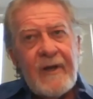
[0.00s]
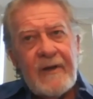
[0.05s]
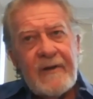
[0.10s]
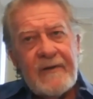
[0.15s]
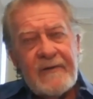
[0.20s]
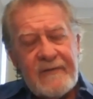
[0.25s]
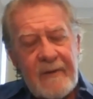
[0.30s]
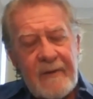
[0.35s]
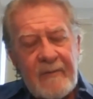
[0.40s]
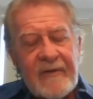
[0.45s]

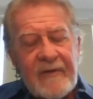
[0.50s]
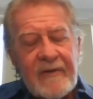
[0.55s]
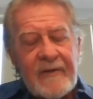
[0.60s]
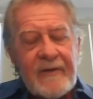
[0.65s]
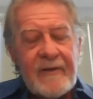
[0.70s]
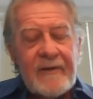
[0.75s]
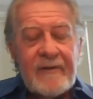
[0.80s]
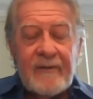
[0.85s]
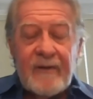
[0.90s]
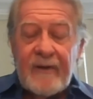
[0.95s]
Some of
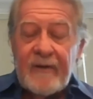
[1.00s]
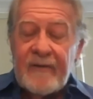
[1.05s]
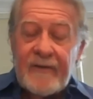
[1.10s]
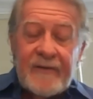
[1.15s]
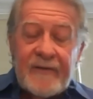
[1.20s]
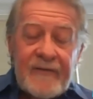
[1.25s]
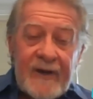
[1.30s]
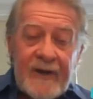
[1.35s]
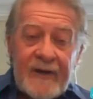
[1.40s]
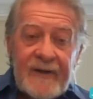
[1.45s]
the
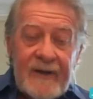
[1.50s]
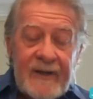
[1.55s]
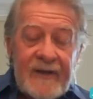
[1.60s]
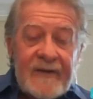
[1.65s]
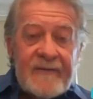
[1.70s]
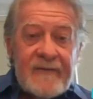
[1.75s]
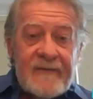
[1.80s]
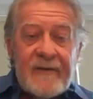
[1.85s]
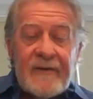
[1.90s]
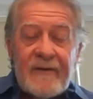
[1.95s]

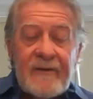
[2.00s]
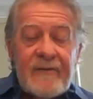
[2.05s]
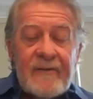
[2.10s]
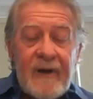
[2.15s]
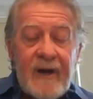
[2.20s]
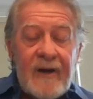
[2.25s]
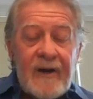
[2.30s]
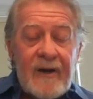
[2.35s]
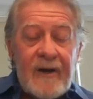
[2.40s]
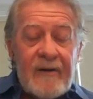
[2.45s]
techniques
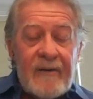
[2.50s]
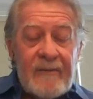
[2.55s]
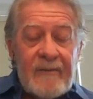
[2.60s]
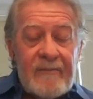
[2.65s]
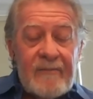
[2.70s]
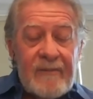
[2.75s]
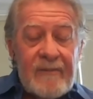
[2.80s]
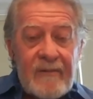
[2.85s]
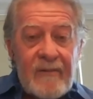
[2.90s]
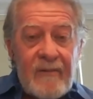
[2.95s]
are
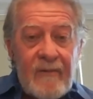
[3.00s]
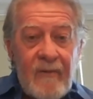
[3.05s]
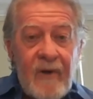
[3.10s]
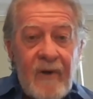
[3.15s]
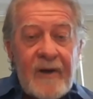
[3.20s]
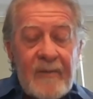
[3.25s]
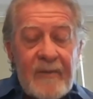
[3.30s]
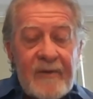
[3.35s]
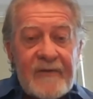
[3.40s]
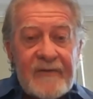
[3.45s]

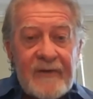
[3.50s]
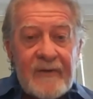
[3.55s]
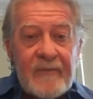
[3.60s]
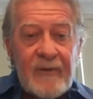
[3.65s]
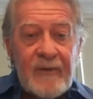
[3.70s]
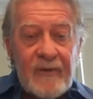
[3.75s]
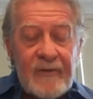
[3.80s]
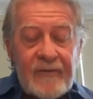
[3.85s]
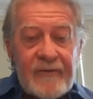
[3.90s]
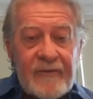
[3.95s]
quite a bit
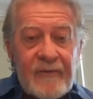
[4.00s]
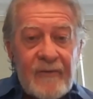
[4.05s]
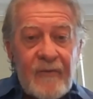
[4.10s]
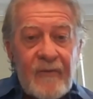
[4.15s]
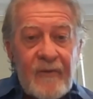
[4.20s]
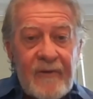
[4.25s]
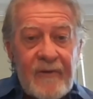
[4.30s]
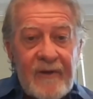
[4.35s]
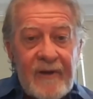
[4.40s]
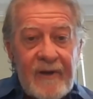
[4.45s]
similar to
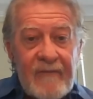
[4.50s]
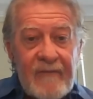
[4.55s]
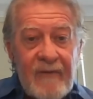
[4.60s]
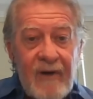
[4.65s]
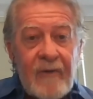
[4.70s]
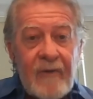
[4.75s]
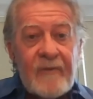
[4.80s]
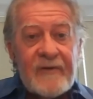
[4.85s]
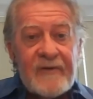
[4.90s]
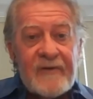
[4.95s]
where they've
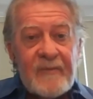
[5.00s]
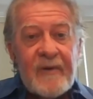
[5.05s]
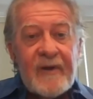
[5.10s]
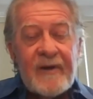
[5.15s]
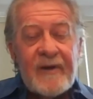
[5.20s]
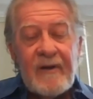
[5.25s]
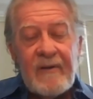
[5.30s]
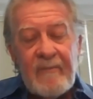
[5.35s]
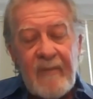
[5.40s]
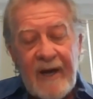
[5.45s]
always
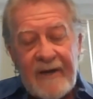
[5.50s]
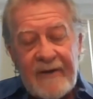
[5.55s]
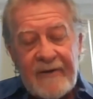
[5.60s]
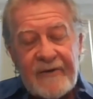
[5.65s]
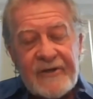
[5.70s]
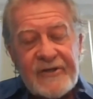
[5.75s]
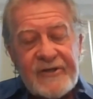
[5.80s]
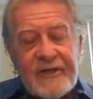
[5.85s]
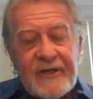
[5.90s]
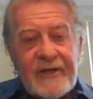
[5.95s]
been. A minor
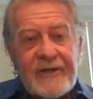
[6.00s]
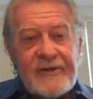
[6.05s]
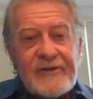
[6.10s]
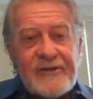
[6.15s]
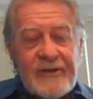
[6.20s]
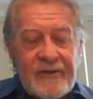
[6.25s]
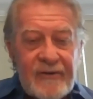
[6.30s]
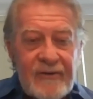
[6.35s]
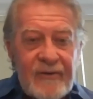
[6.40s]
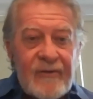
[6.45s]
change
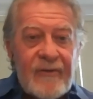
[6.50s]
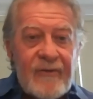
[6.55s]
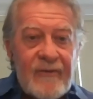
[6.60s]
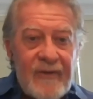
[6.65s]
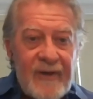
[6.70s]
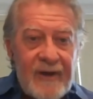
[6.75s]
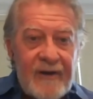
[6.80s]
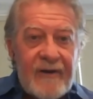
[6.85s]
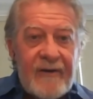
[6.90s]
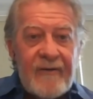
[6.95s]
here or
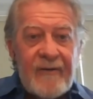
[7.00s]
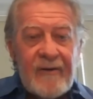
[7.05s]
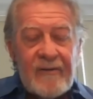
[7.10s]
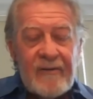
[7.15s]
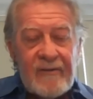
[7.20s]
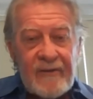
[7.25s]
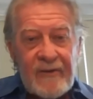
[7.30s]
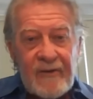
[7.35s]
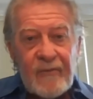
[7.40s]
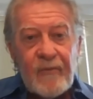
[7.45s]
there, a
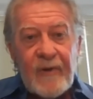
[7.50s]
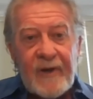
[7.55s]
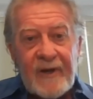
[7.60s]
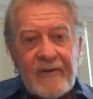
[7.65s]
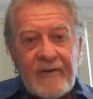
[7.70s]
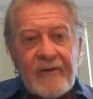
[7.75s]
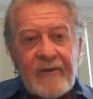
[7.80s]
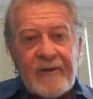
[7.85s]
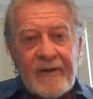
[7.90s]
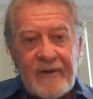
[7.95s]
little
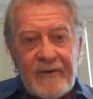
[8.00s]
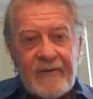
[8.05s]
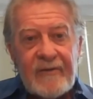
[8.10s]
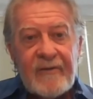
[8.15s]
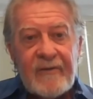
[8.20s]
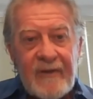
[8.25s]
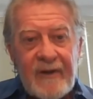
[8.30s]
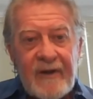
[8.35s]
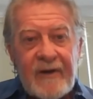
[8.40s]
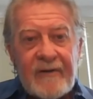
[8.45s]
wrinkle here
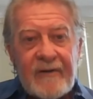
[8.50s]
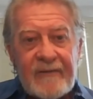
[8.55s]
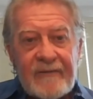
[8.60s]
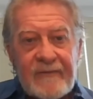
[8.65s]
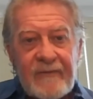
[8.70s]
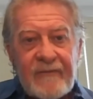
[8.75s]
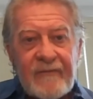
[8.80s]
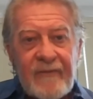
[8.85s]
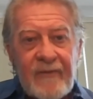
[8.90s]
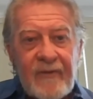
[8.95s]
or there and
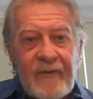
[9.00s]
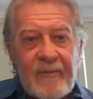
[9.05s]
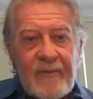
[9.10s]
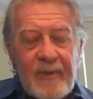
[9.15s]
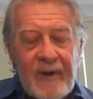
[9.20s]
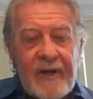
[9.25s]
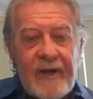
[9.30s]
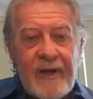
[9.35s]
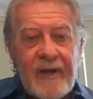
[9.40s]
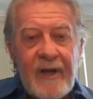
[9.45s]
so forth.
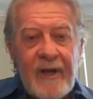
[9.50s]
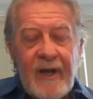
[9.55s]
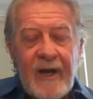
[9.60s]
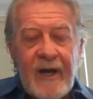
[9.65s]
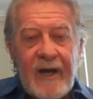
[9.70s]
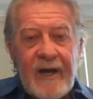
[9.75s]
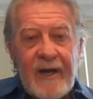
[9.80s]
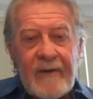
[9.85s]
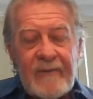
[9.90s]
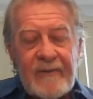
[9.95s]
But
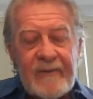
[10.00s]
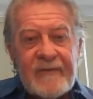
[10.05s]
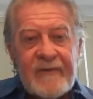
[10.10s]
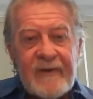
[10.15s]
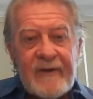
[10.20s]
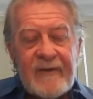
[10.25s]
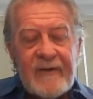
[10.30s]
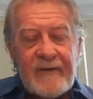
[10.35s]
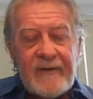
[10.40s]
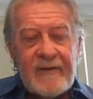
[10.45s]
I would
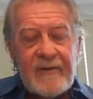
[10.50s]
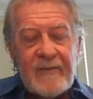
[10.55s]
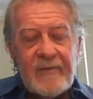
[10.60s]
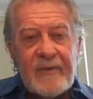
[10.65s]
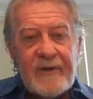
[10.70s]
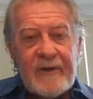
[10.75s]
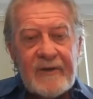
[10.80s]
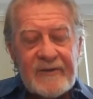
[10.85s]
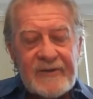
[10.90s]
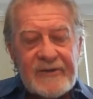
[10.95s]
say that the
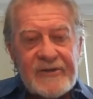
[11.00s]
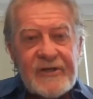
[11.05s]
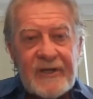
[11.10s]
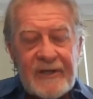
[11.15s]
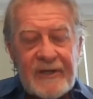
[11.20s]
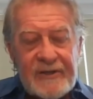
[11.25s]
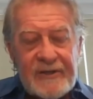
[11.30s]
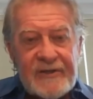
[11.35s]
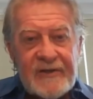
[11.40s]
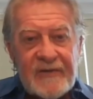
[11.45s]
biggest
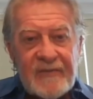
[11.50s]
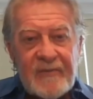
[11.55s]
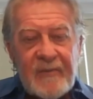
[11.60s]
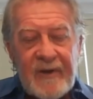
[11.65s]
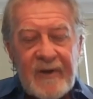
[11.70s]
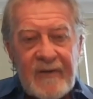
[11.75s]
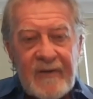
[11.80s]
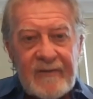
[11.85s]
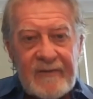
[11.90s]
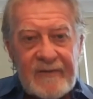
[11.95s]
change has
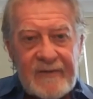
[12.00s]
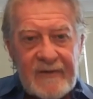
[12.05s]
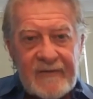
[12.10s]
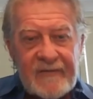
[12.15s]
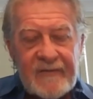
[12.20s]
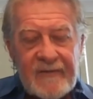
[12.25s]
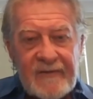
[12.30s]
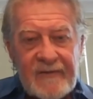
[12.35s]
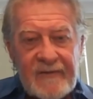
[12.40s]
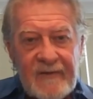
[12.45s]
been
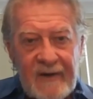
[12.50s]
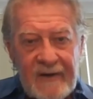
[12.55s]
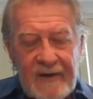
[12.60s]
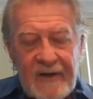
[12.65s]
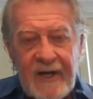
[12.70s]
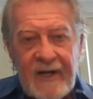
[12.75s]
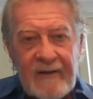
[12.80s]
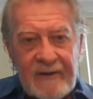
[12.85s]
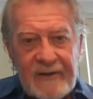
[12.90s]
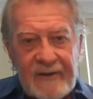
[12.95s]
just the
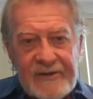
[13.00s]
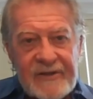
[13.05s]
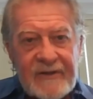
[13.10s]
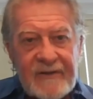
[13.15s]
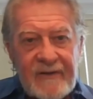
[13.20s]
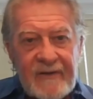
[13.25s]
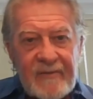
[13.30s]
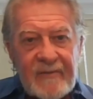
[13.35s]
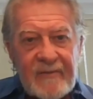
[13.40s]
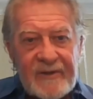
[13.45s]
technology
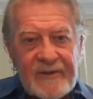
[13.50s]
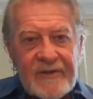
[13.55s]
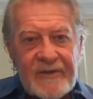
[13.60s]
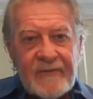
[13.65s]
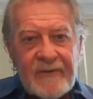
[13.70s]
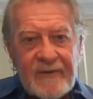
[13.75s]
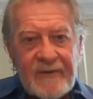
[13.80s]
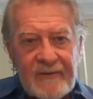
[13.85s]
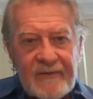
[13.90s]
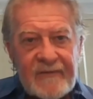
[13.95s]
of the
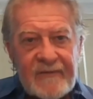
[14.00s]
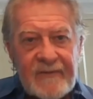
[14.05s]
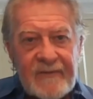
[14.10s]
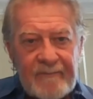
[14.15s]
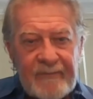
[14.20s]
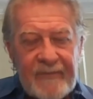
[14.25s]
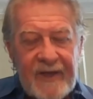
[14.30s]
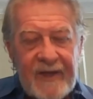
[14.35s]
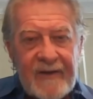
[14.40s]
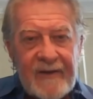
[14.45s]
materials
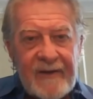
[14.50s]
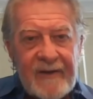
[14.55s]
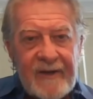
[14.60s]
and